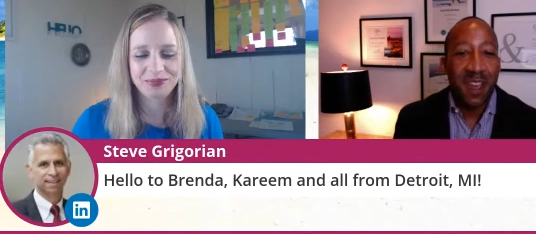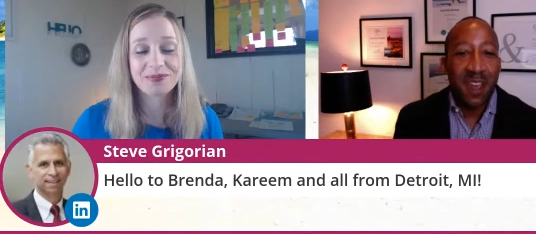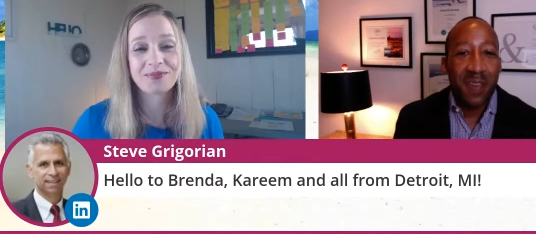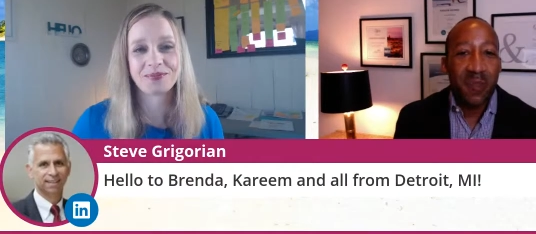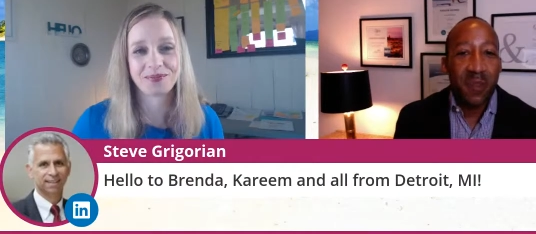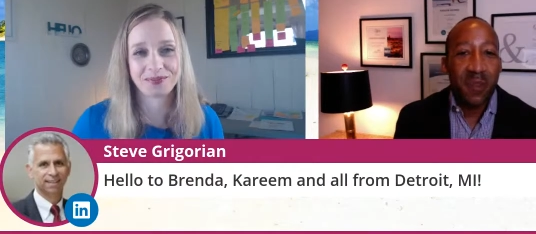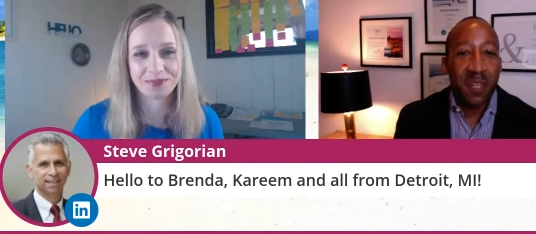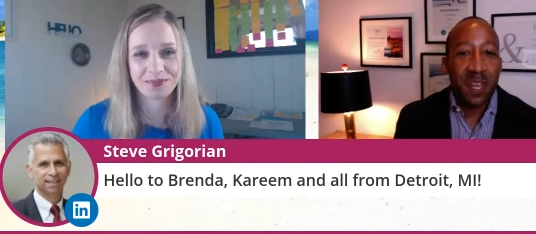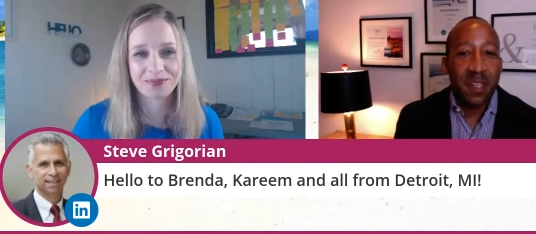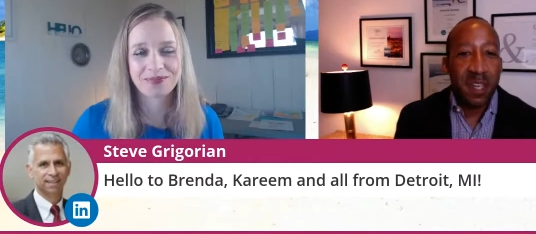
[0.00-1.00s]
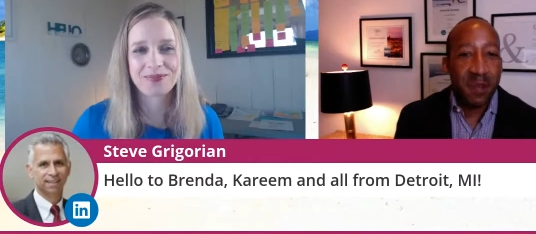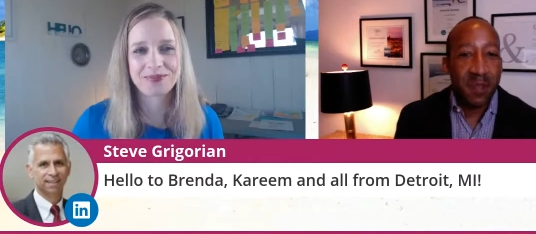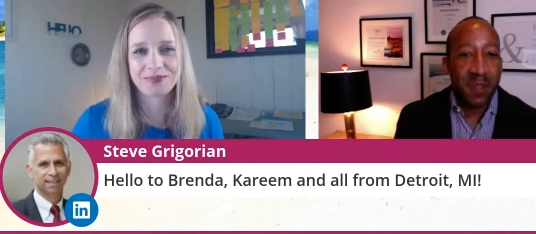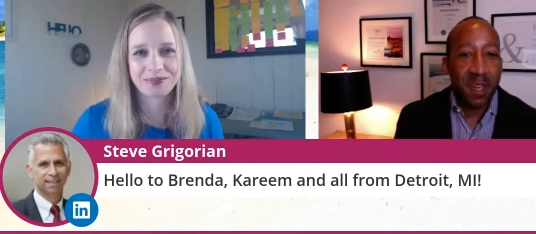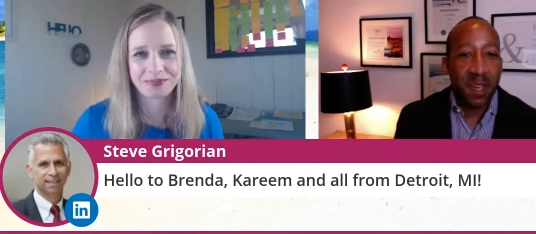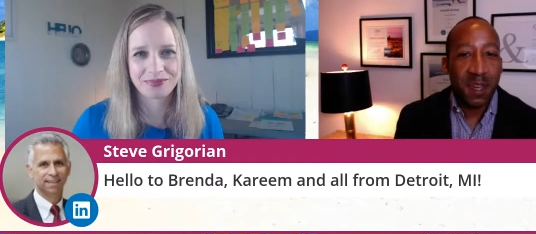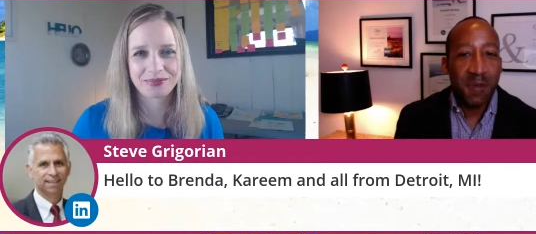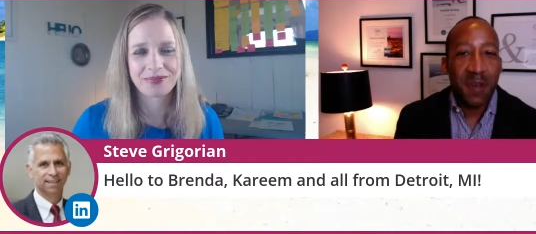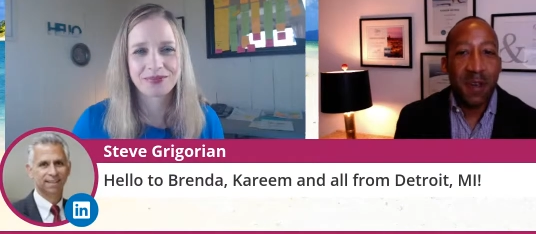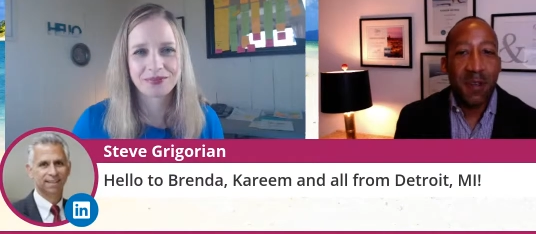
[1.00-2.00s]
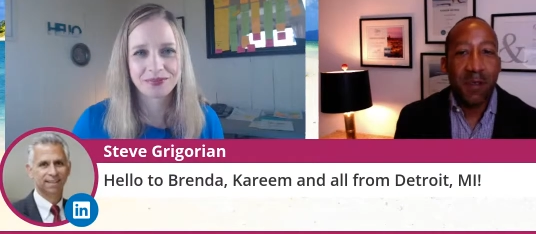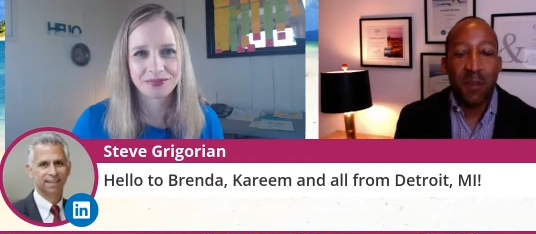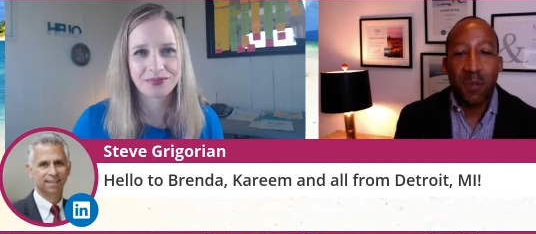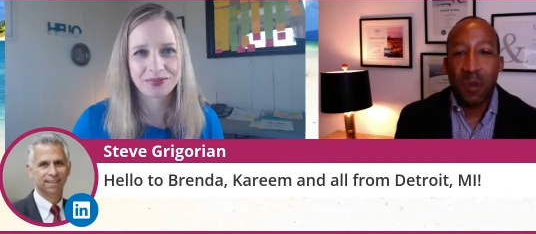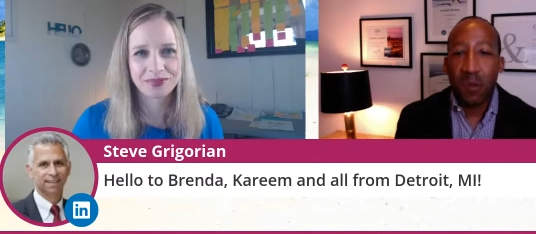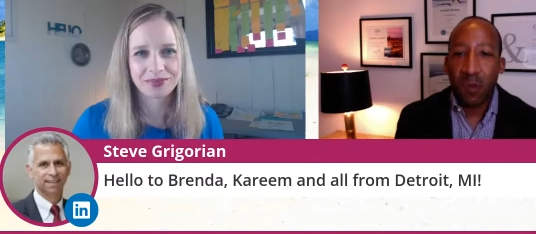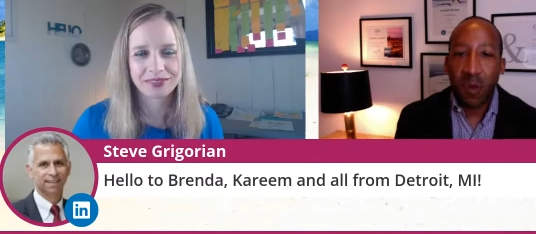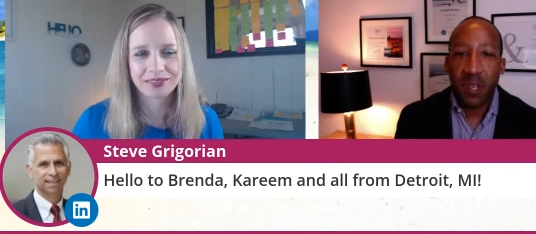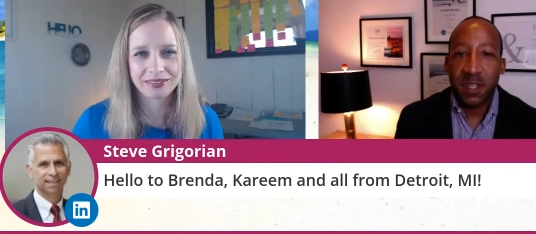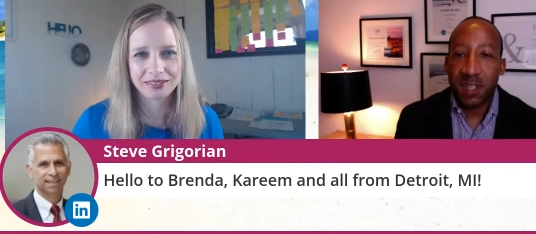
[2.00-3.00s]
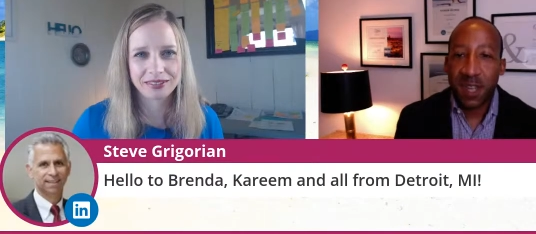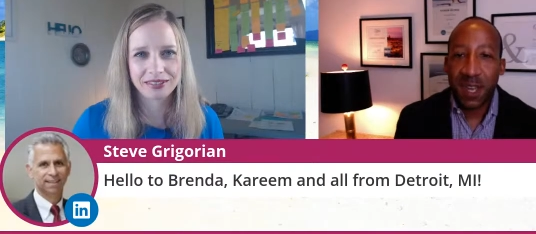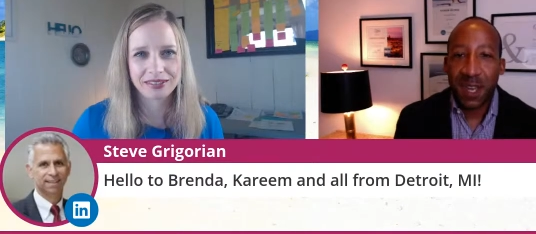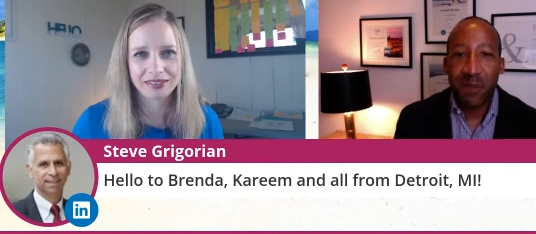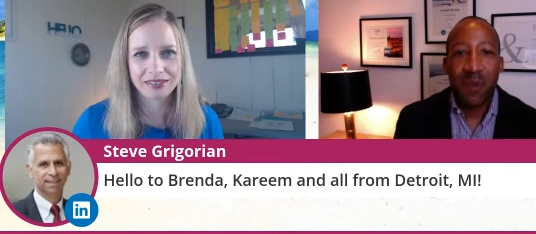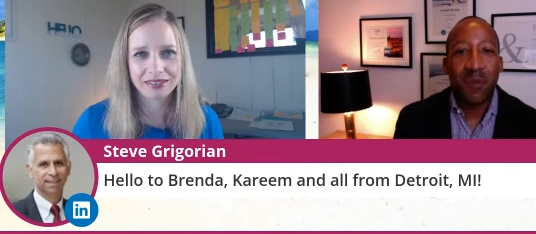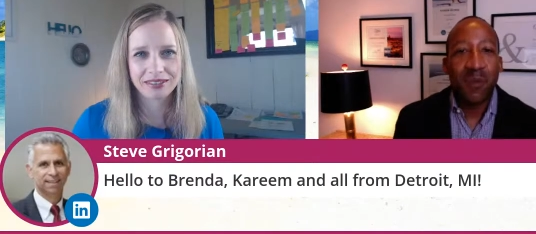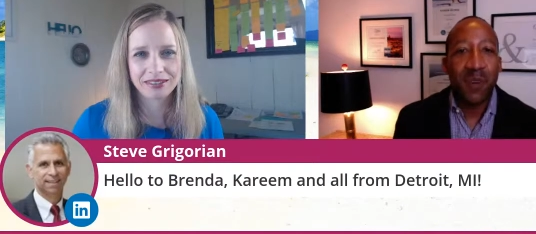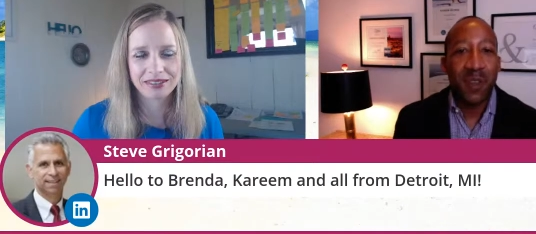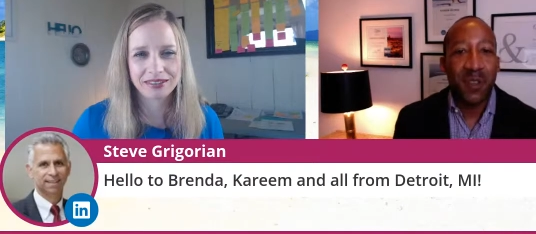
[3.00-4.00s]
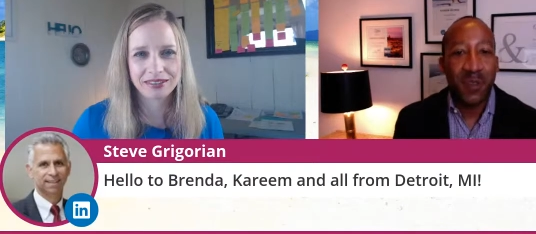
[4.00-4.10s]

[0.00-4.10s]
Speaker 1: And we've mm-hmm. really had time to think about what we want to see, what we want